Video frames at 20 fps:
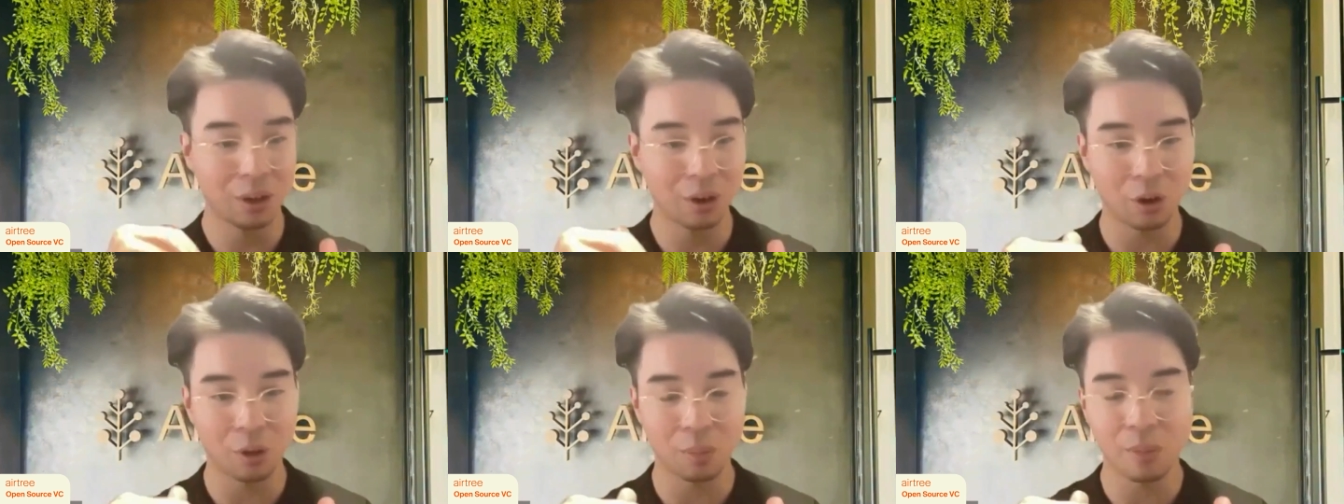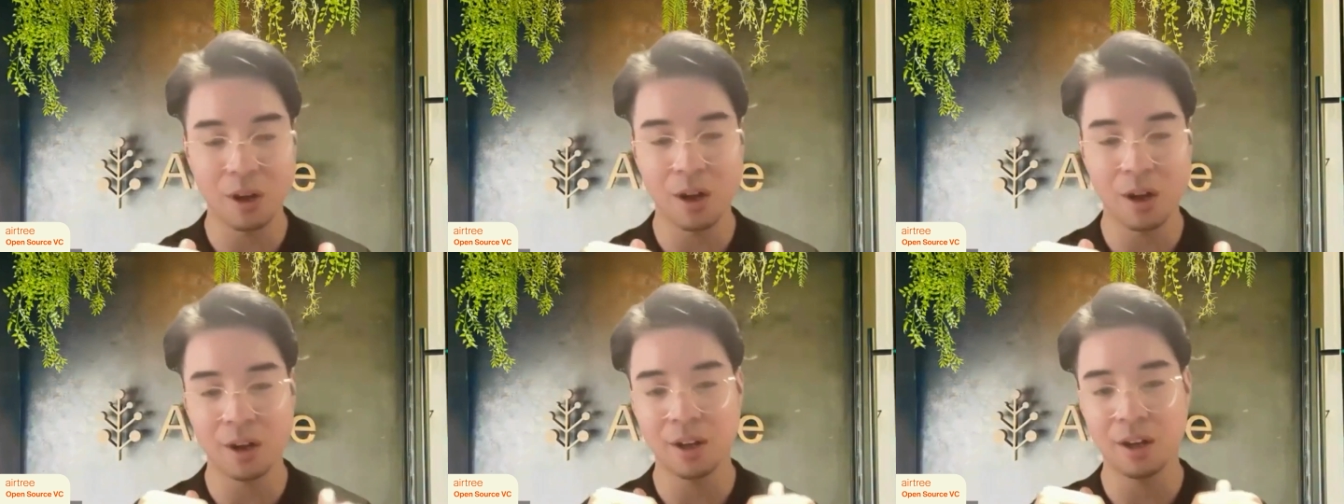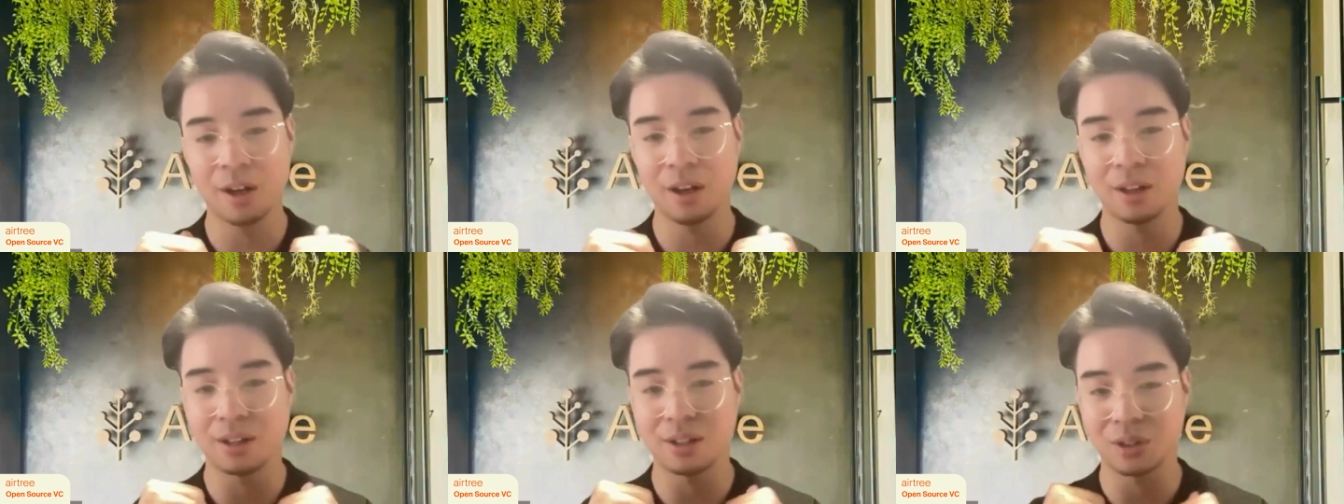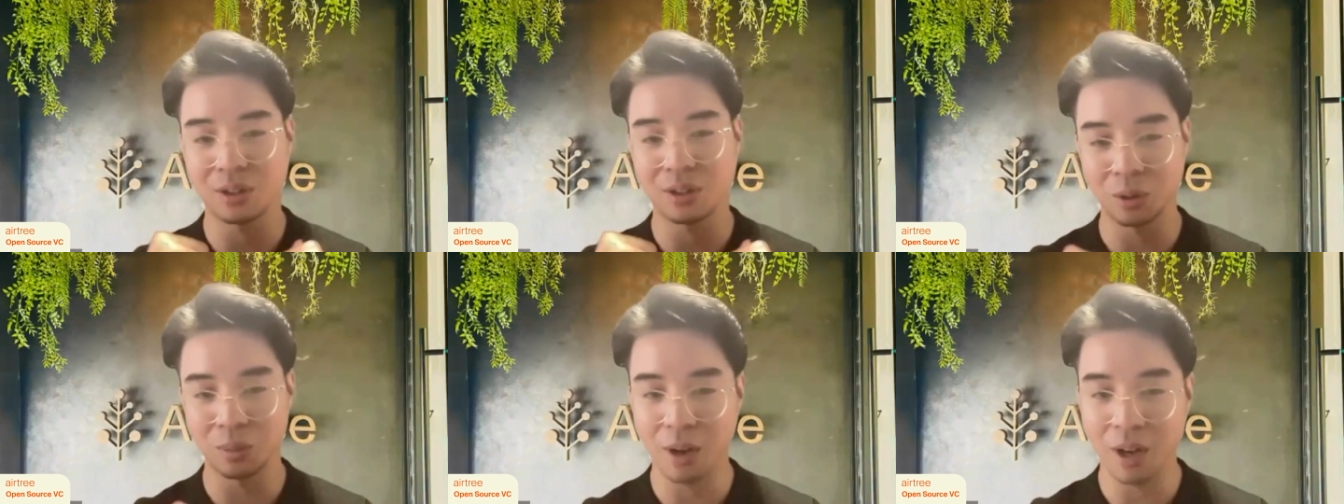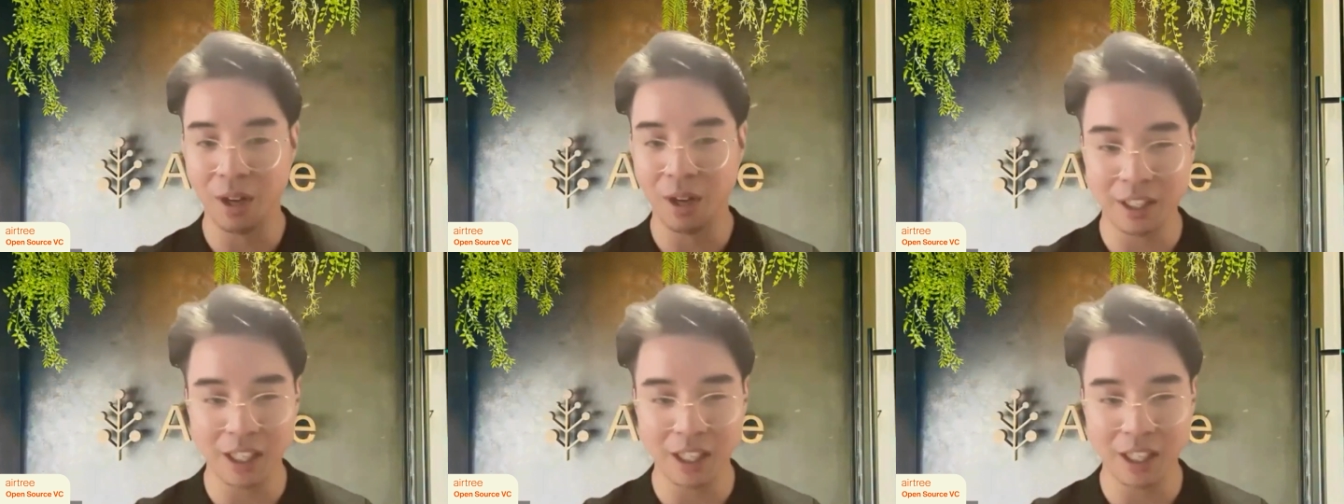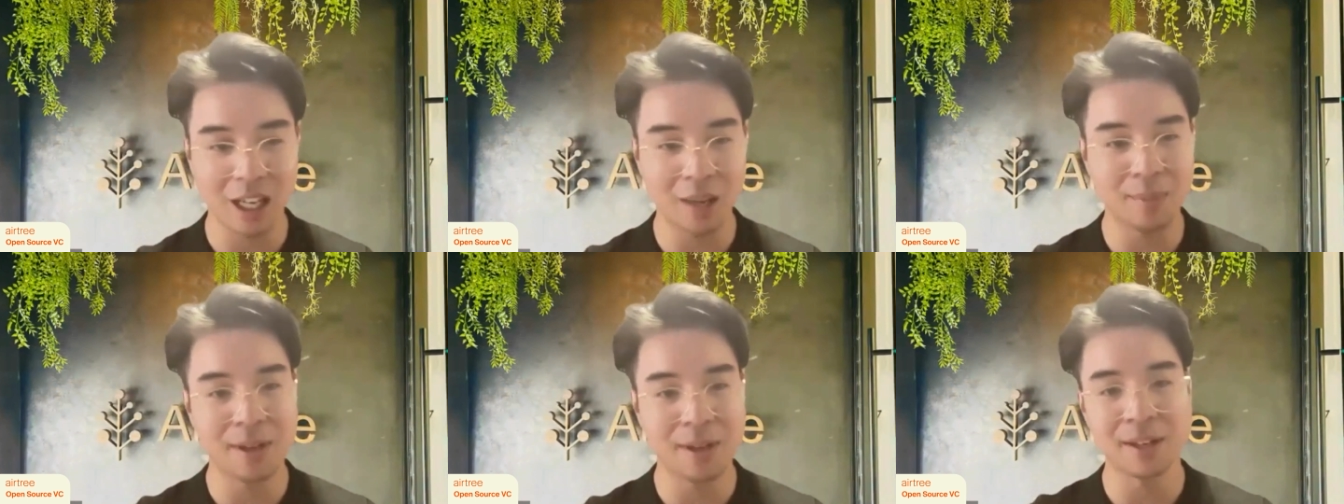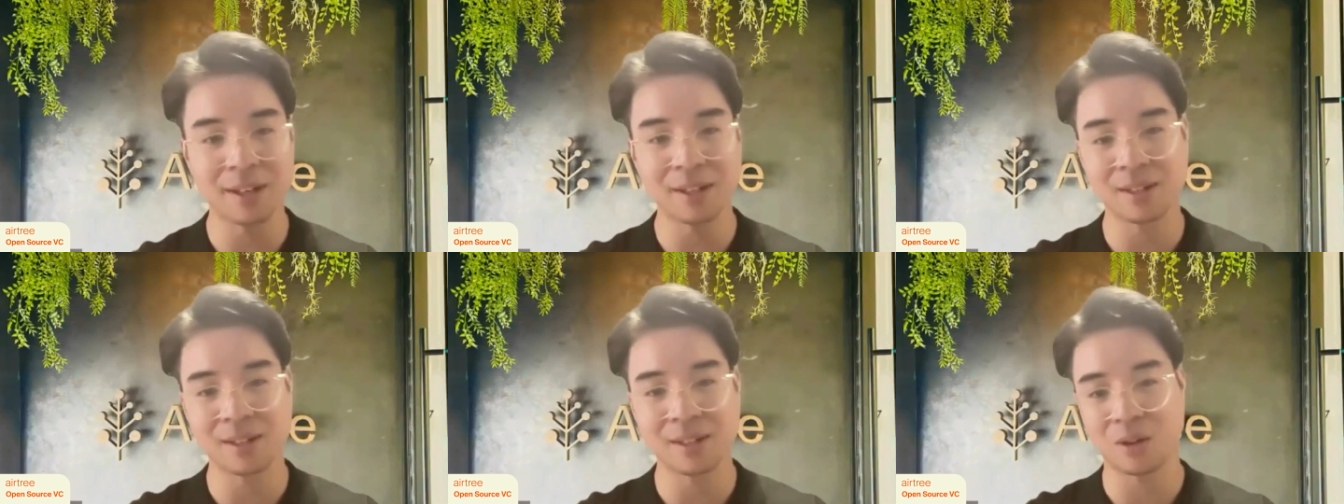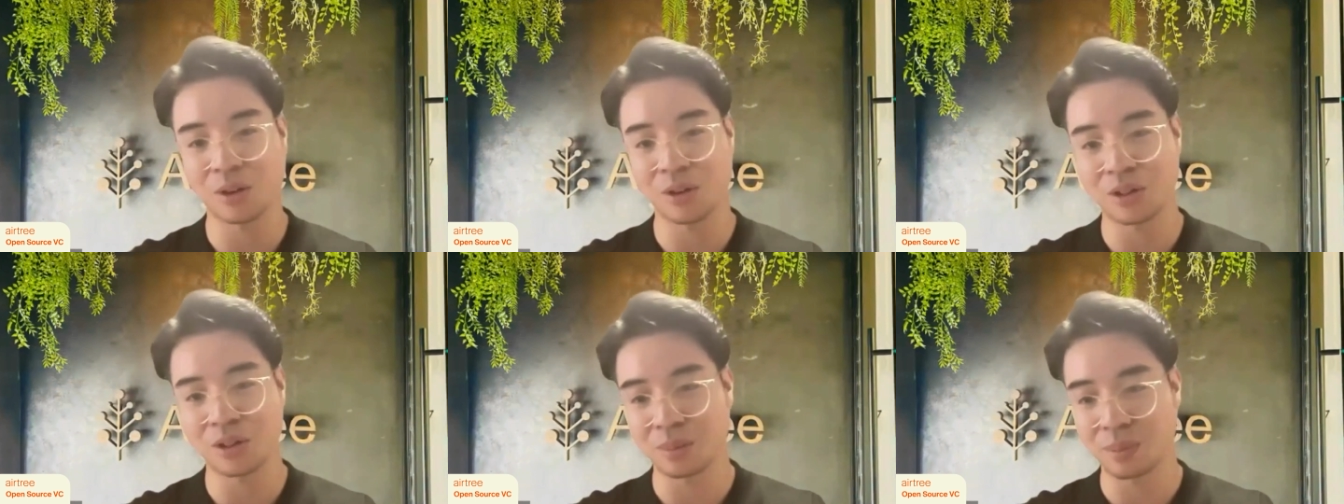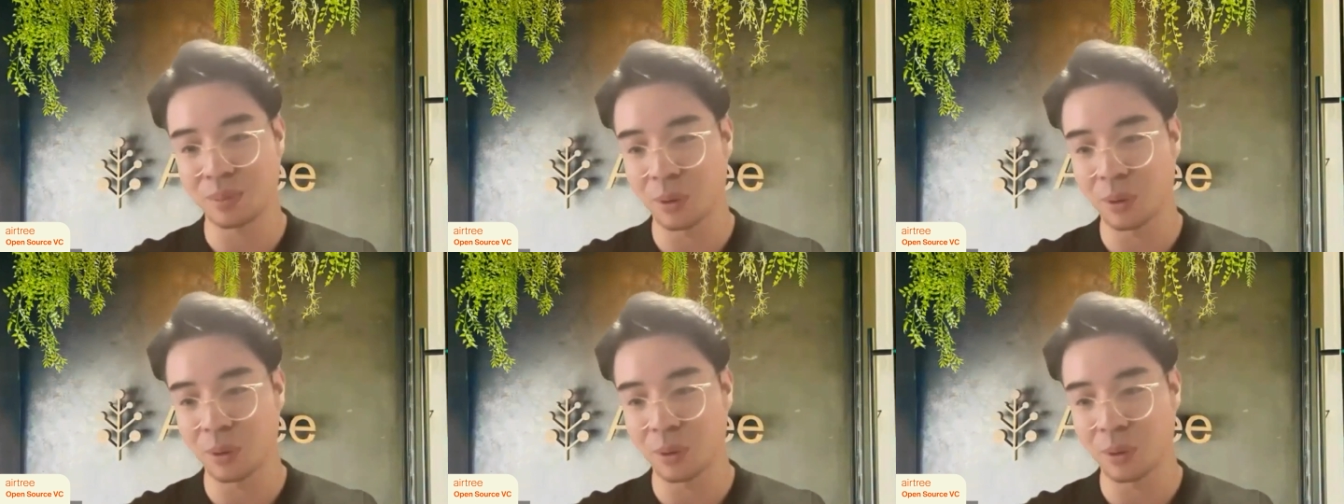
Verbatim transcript: go to market to market dynamics across